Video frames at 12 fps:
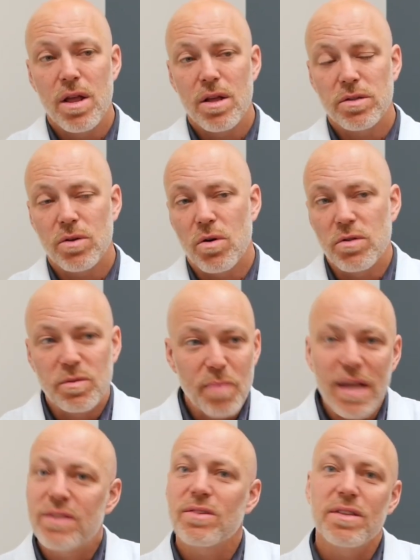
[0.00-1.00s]
So it's
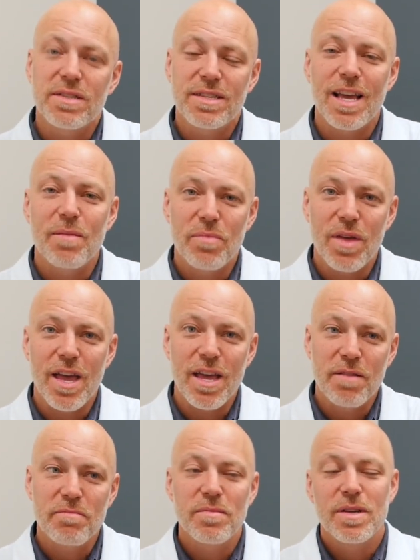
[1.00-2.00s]
basically the same
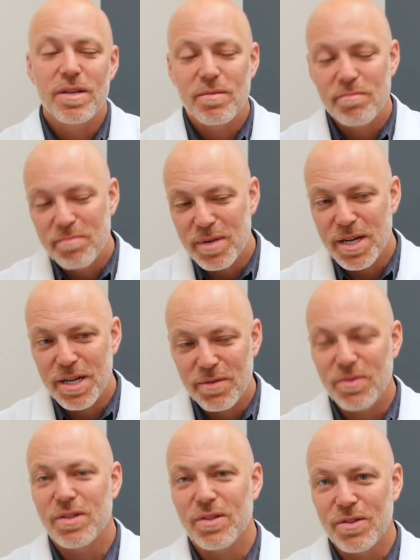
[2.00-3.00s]
thing, but
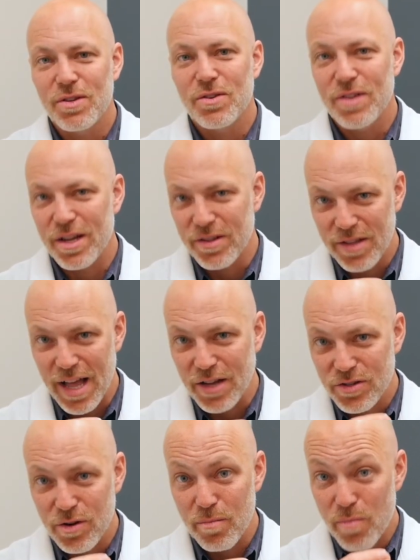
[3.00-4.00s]
with a little
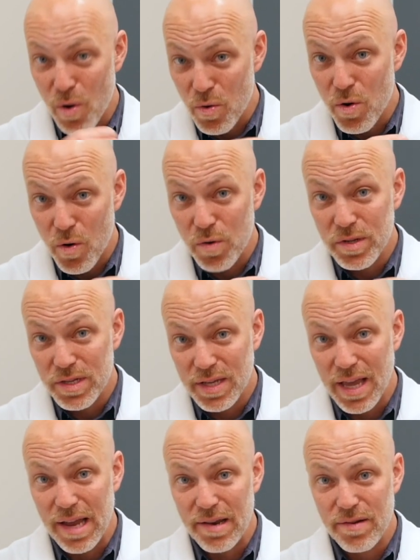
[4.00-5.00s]
extra poke hole in the
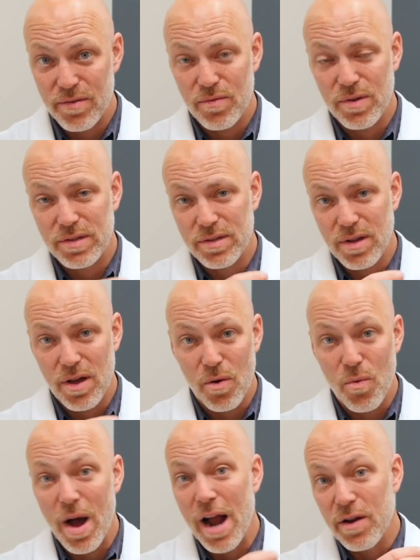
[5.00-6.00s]
skin with a
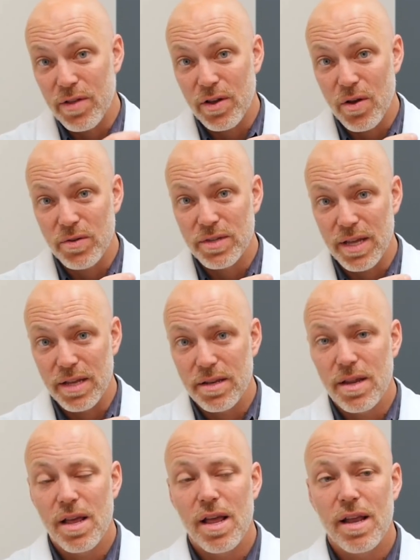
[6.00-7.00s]
wire that goes in.
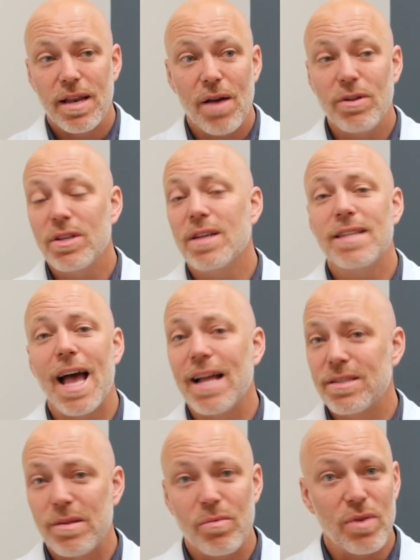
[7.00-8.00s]
Now it does add
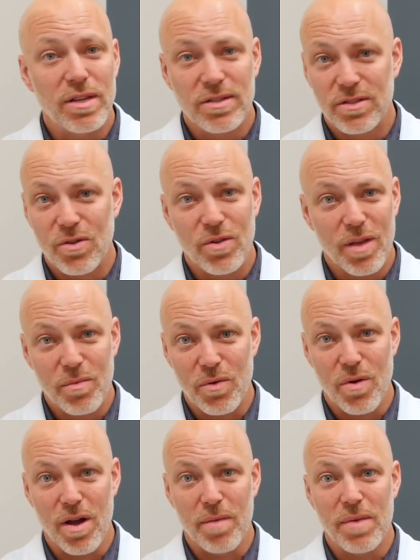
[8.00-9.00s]
some risks, don't get me
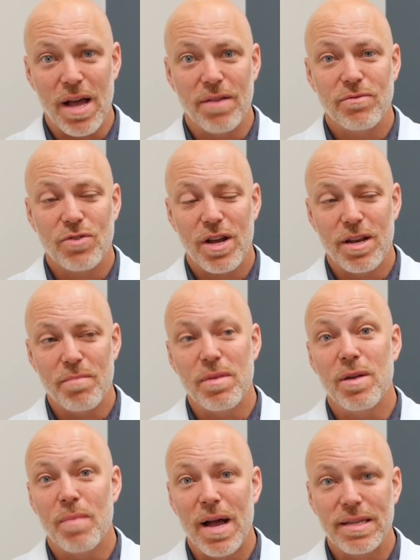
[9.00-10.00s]
wrong, I'm not trying to
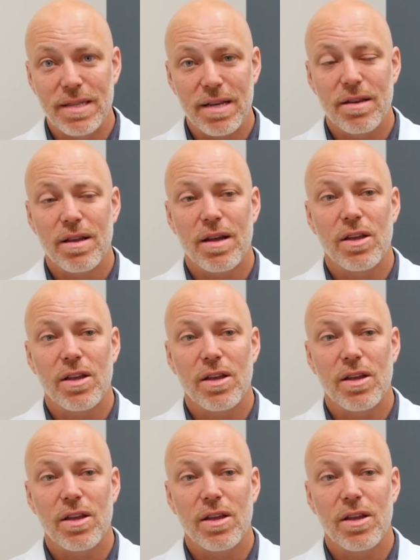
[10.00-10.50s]
minimize it.